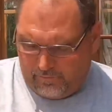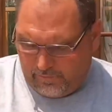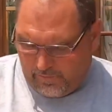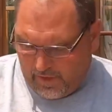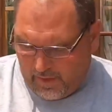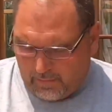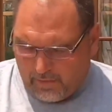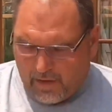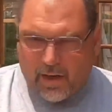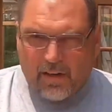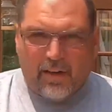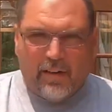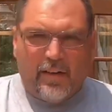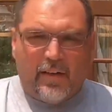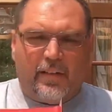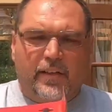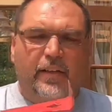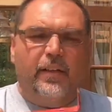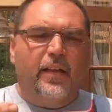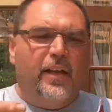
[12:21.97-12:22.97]
I'm kind of
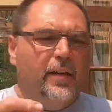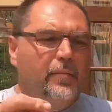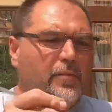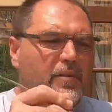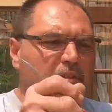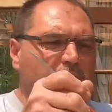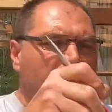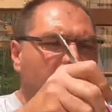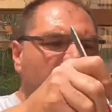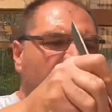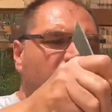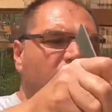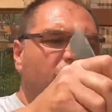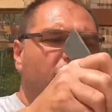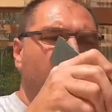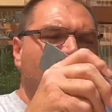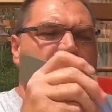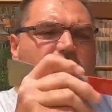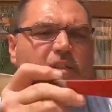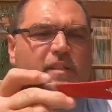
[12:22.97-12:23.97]
addicted to Amazon. So if
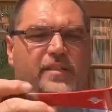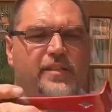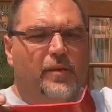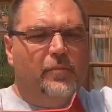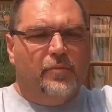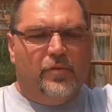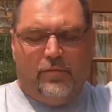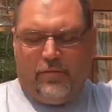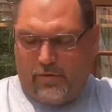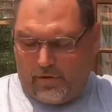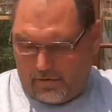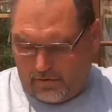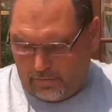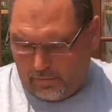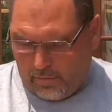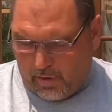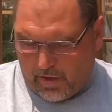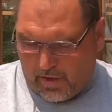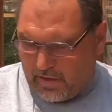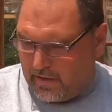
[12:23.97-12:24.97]
I see something for
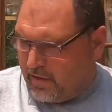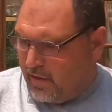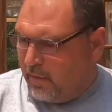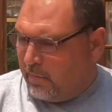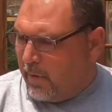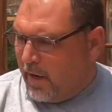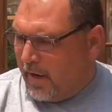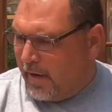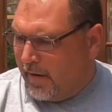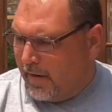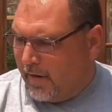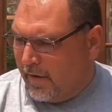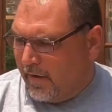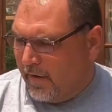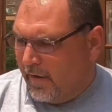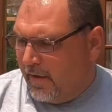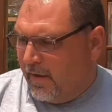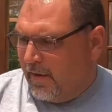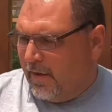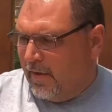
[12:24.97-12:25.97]
$2, I'll buy
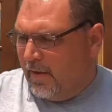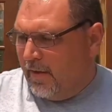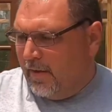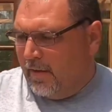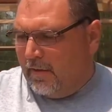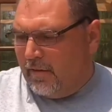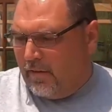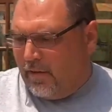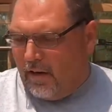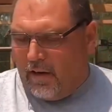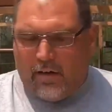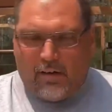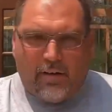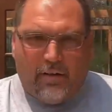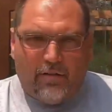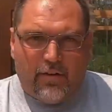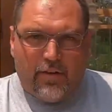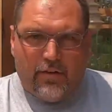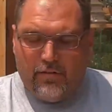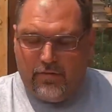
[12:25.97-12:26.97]
it, and then I'll
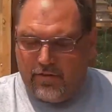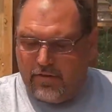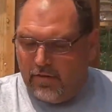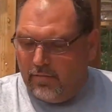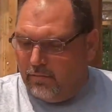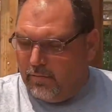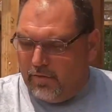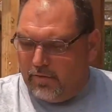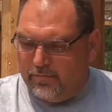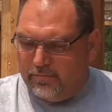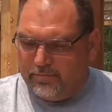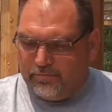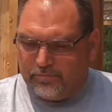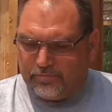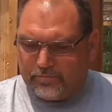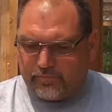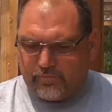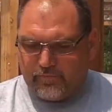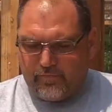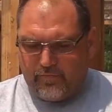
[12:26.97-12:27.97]
never use it. But
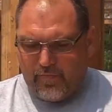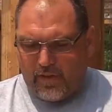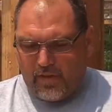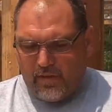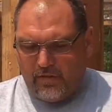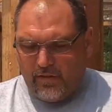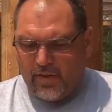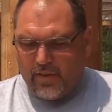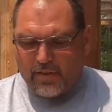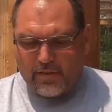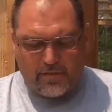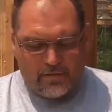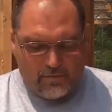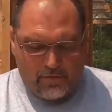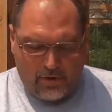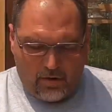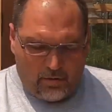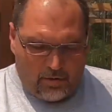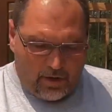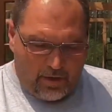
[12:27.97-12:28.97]
this,
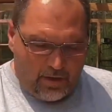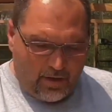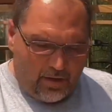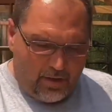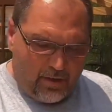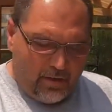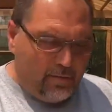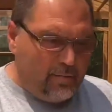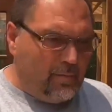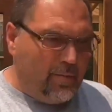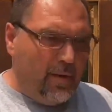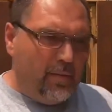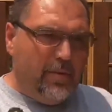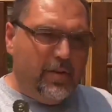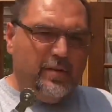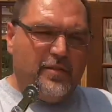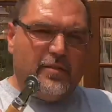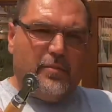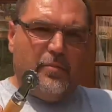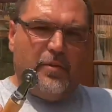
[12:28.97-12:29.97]
no idea.
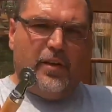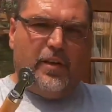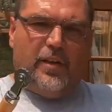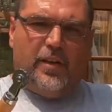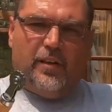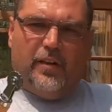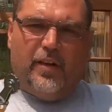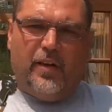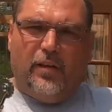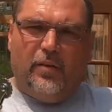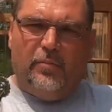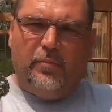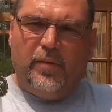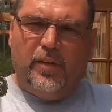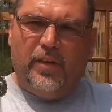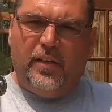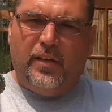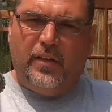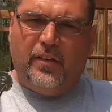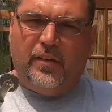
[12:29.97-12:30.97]
Maybe somebody can help
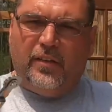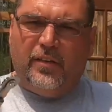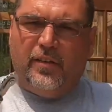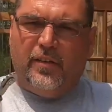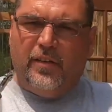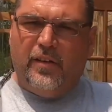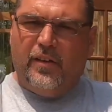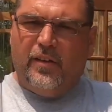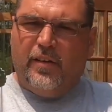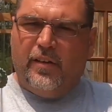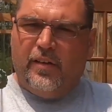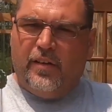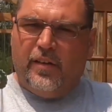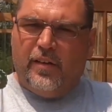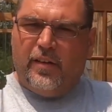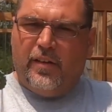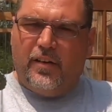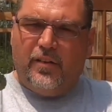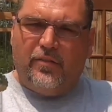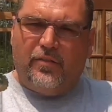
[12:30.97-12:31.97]
me
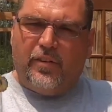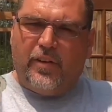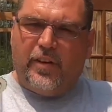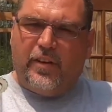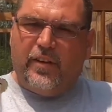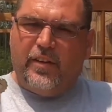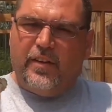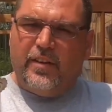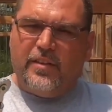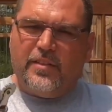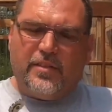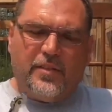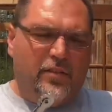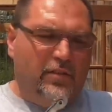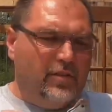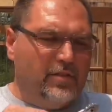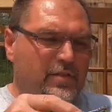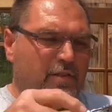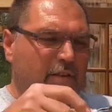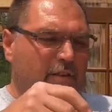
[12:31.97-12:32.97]
identify this. It
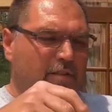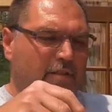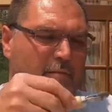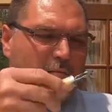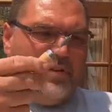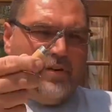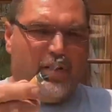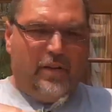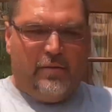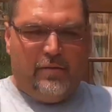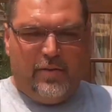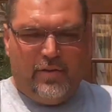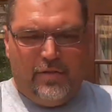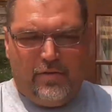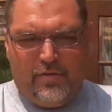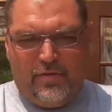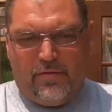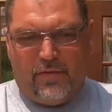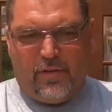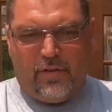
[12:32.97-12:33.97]
looks like something I would
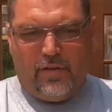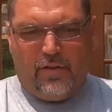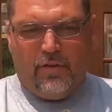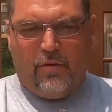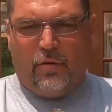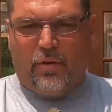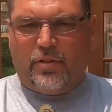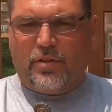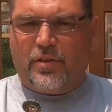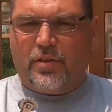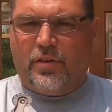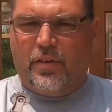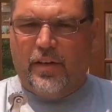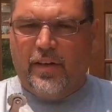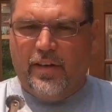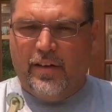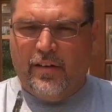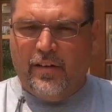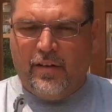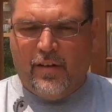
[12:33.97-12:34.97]
use for a door
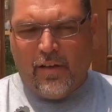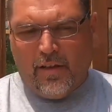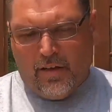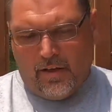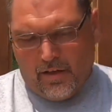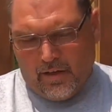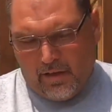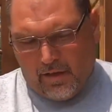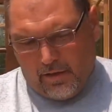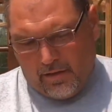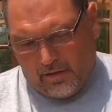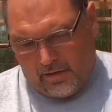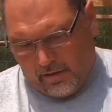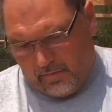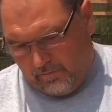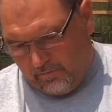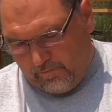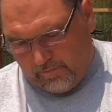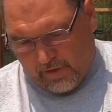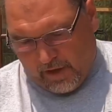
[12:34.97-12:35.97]
screen.
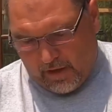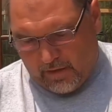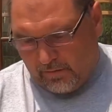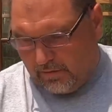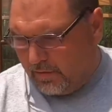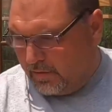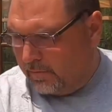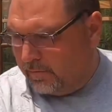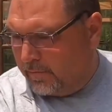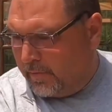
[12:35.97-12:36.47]
I don't know.